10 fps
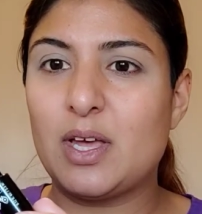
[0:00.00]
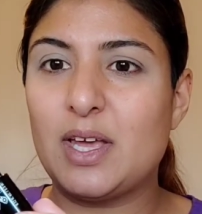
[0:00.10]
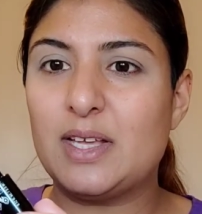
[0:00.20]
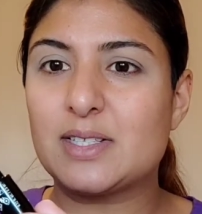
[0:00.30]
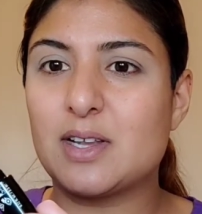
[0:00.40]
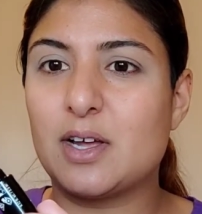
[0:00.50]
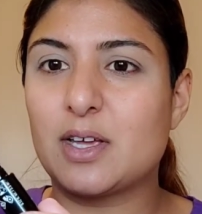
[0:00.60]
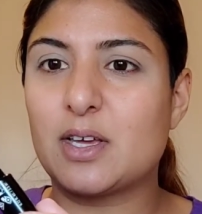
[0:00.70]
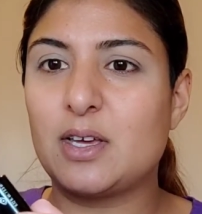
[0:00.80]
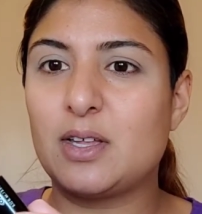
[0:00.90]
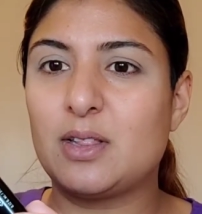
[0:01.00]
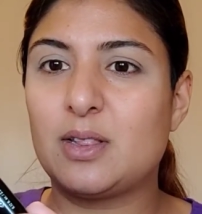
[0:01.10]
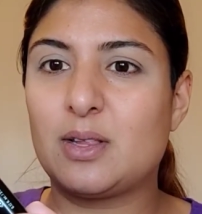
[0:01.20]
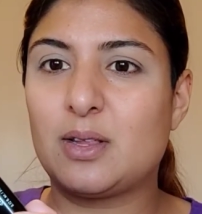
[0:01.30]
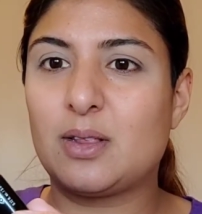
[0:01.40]
it's like
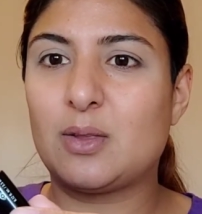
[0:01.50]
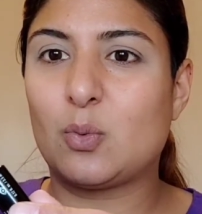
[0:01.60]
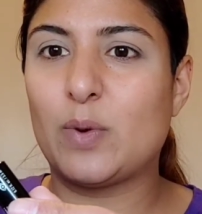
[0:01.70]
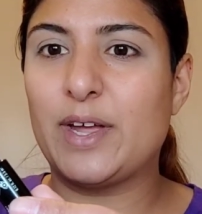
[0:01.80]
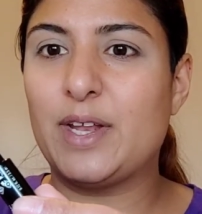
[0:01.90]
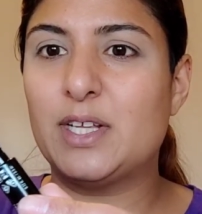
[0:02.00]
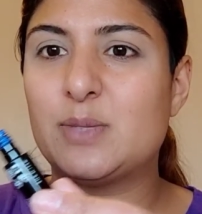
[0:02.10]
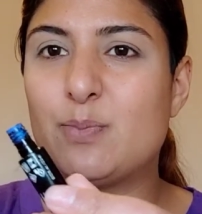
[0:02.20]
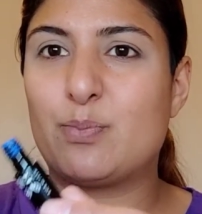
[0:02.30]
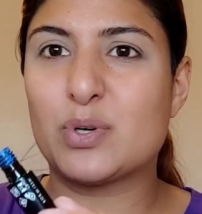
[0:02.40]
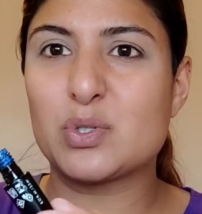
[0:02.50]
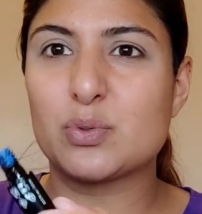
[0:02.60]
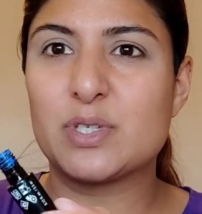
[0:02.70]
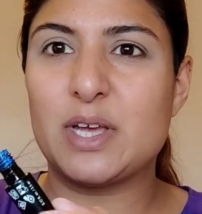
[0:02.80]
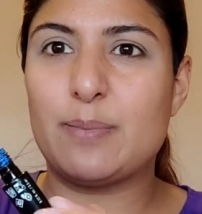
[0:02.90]
the weirdest
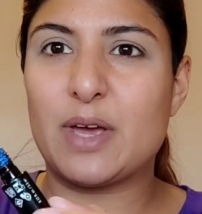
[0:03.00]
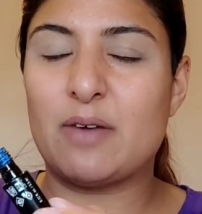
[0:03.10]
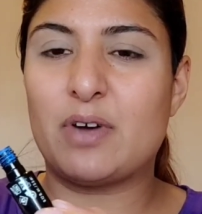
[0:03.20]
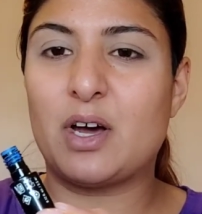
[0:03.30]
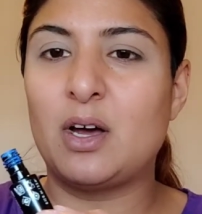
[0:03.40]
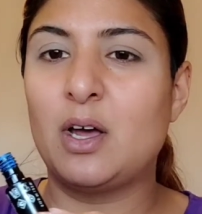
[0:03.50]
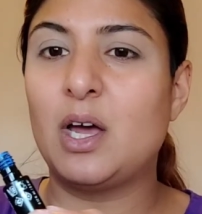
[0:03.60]
bristle tip ever.